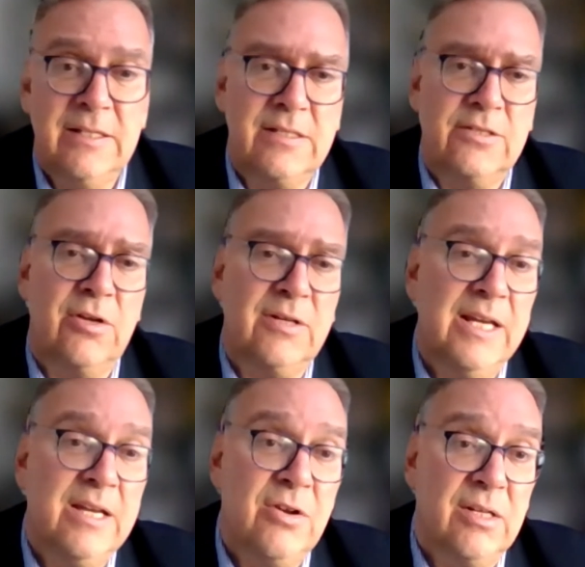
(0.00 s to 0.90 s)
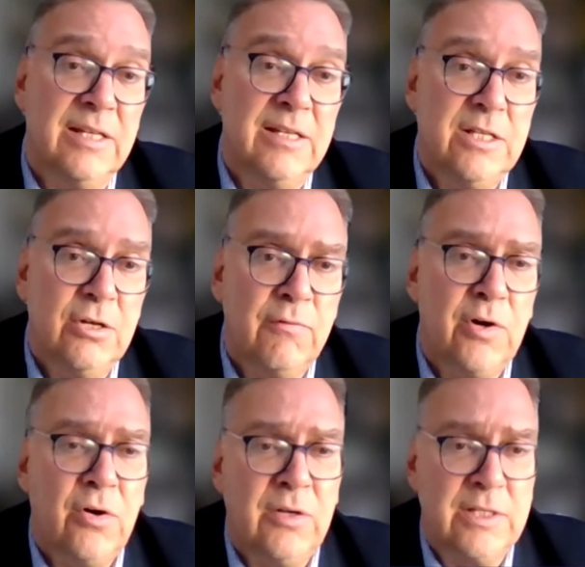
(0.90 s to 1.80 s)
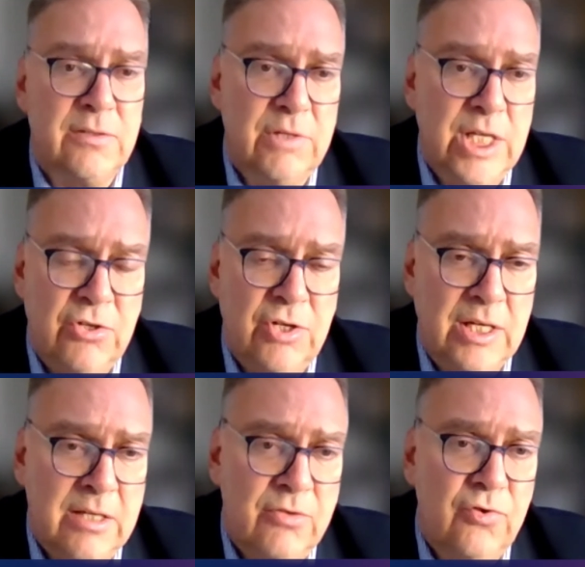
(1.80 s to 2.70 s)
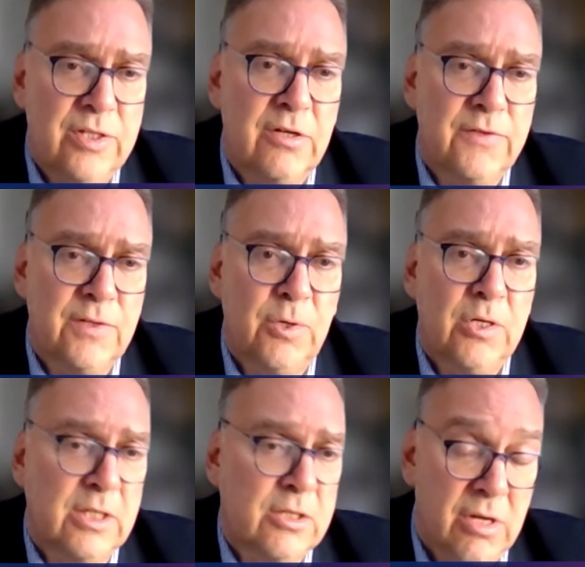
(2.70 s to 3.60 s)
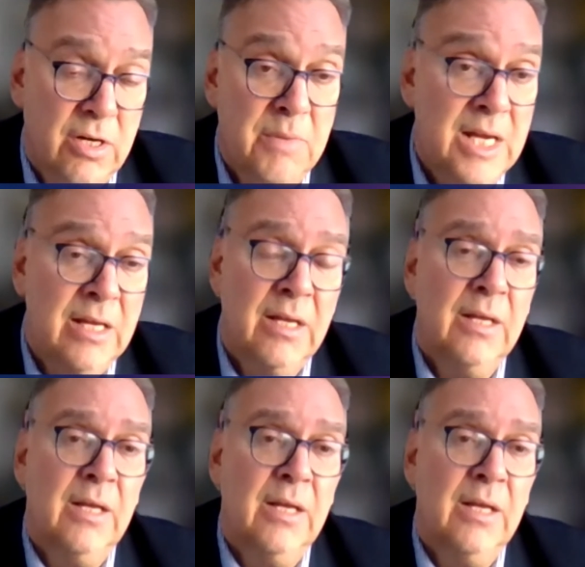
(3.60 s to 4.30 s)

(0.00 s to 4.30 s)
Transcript: It's certainly not in the overall strategic interest of the world economy,